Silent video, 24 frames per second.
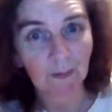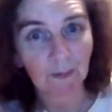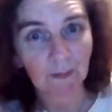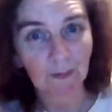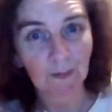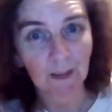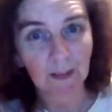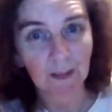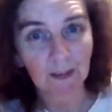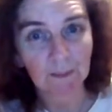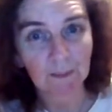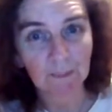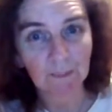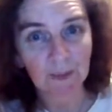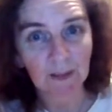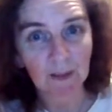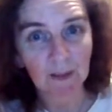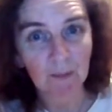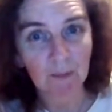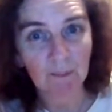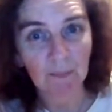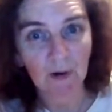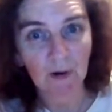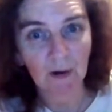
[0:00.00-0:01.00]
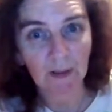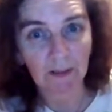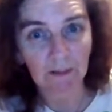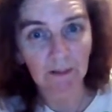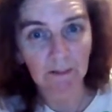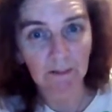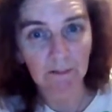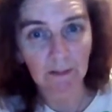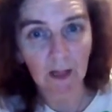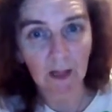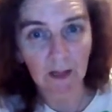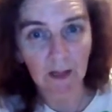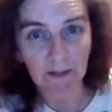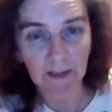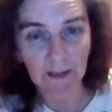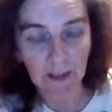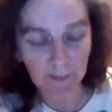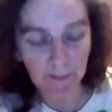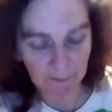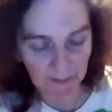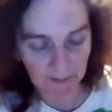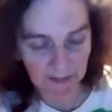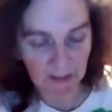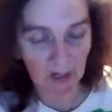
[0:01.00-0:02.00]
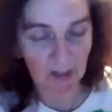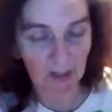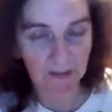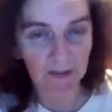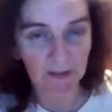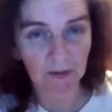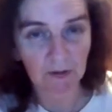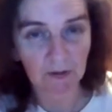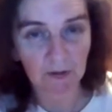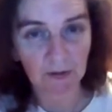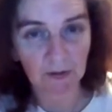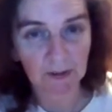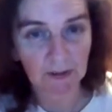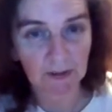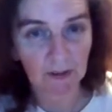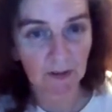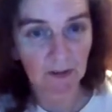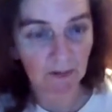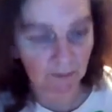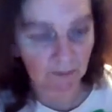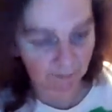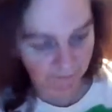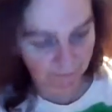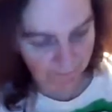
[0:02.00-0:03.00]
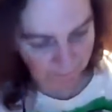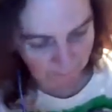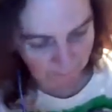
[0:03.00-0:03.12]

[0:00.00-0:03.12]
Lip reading: And that can be done by unhypnotizing yourself.